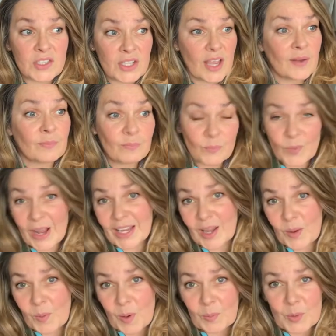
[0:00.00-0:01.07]
So wake
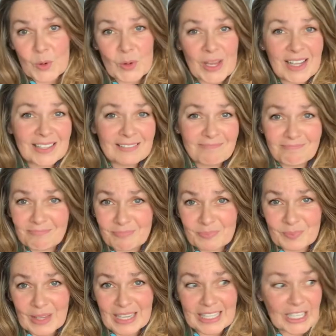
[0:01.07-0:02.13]
up one morning,
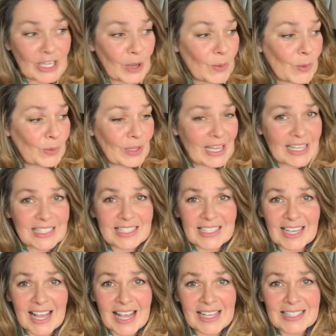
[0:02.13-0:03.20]
go on the
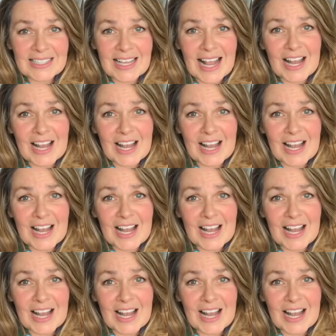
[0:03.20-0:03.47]
internet,